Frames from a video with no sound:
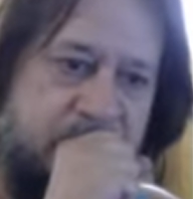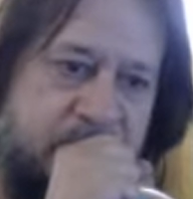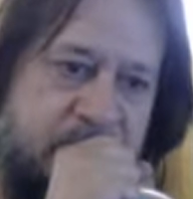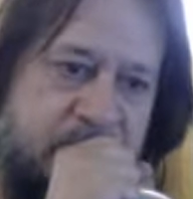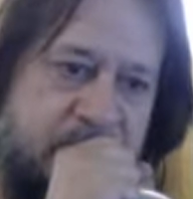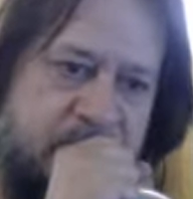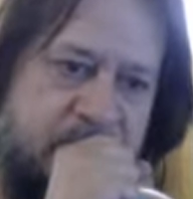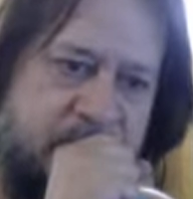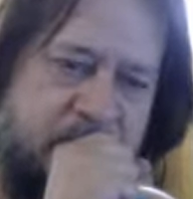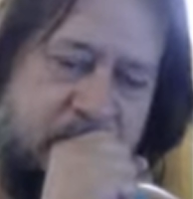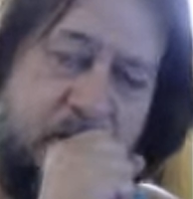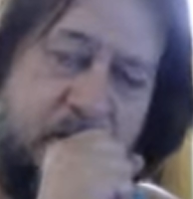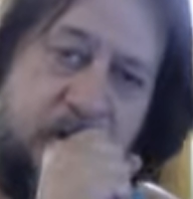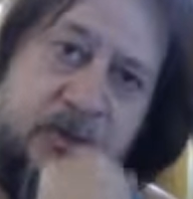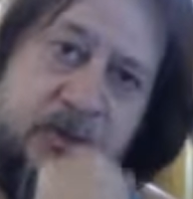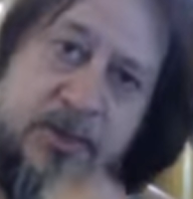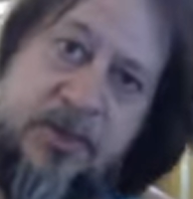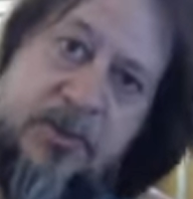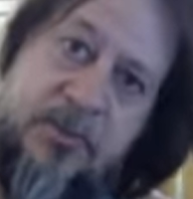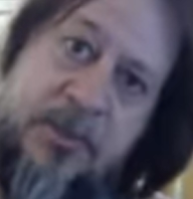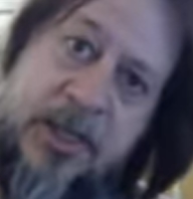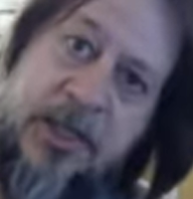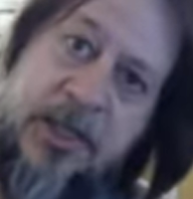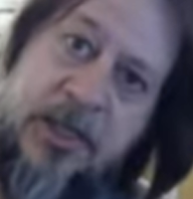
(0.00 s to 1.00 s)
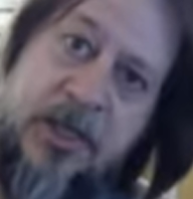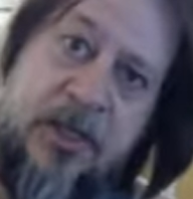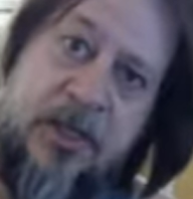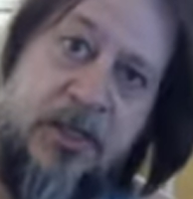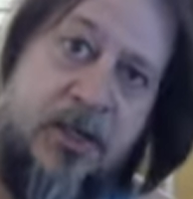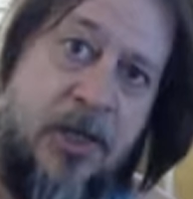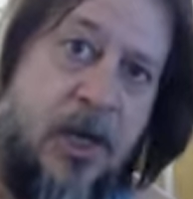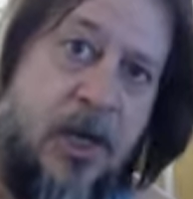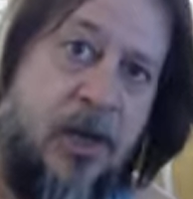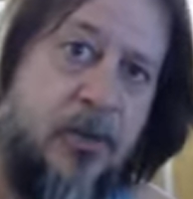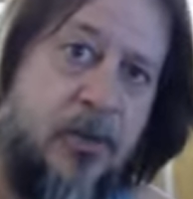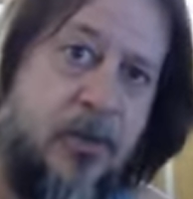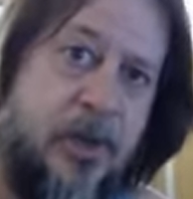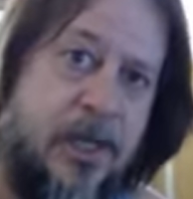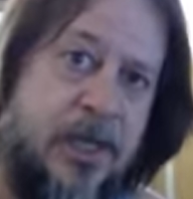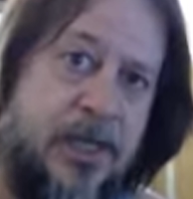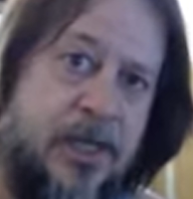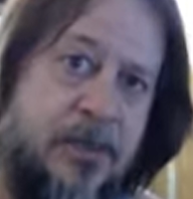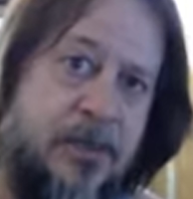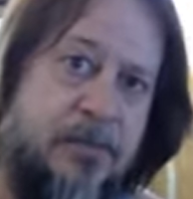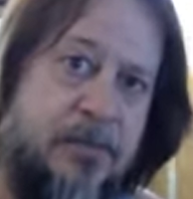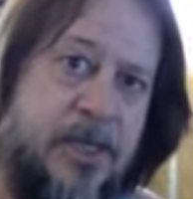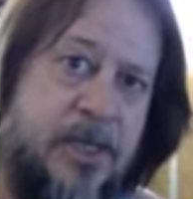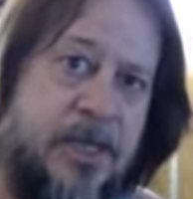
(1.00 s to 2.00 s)
Excuse me, did not wake
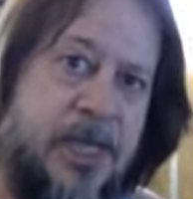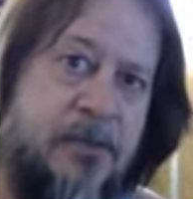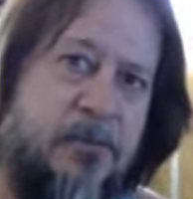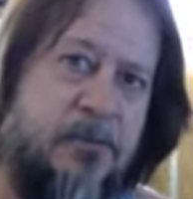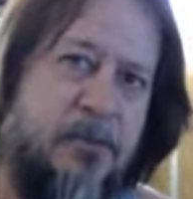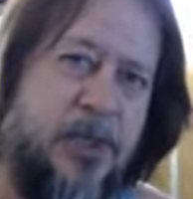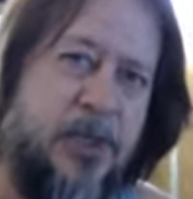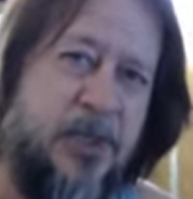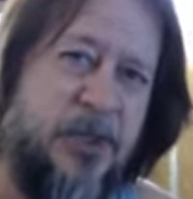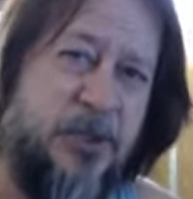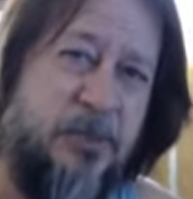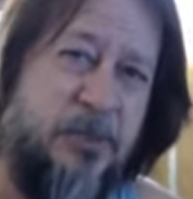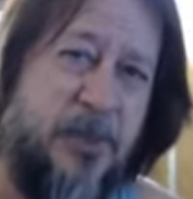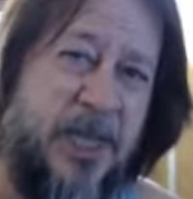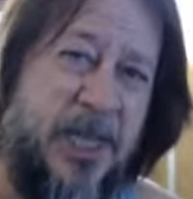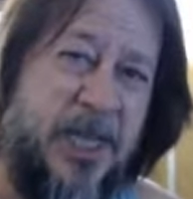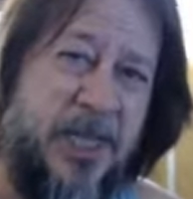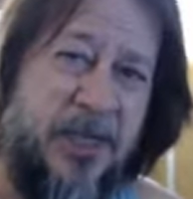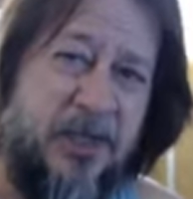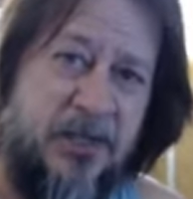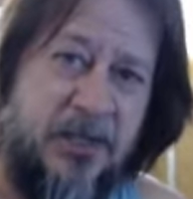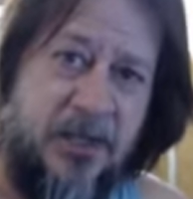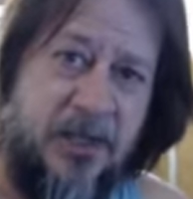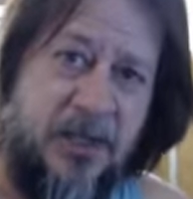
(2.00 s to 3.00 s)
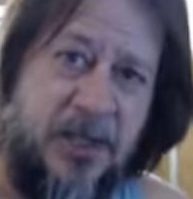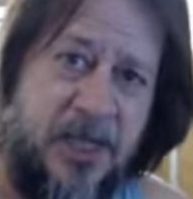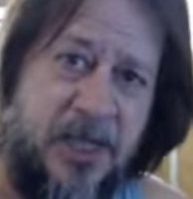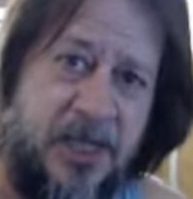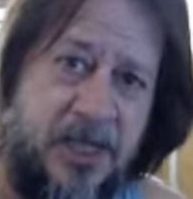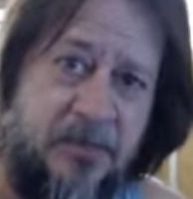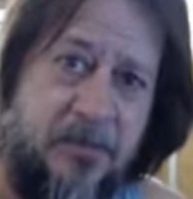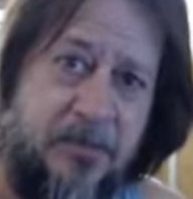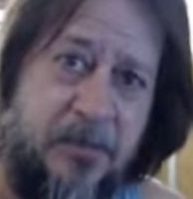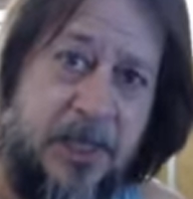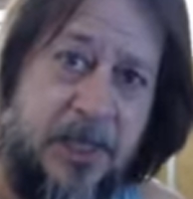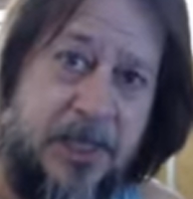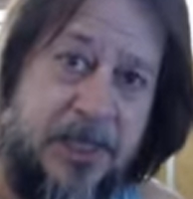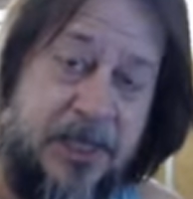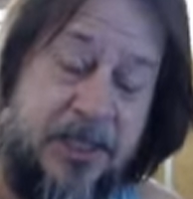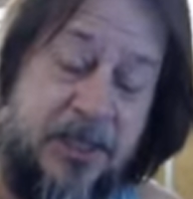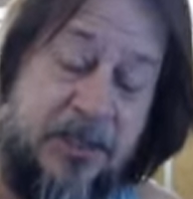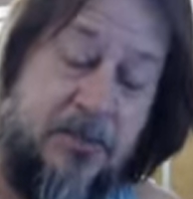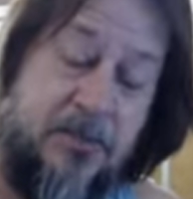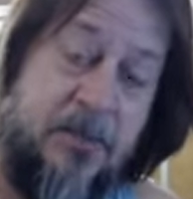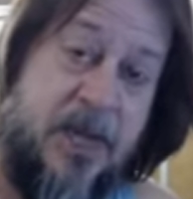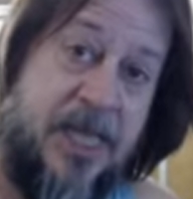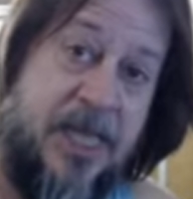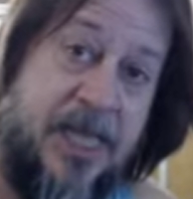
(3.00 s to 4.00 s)
up in that much pain today, but
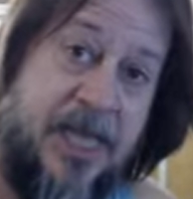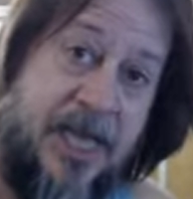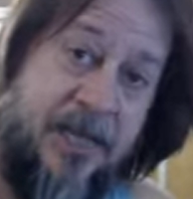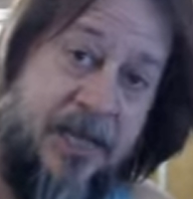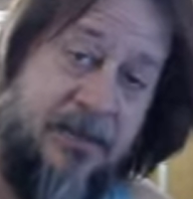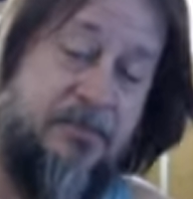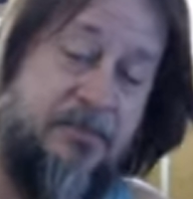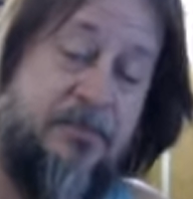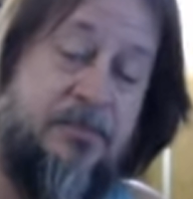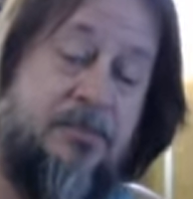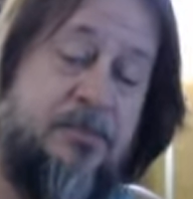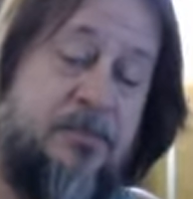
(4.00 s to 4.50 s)
it's my luck.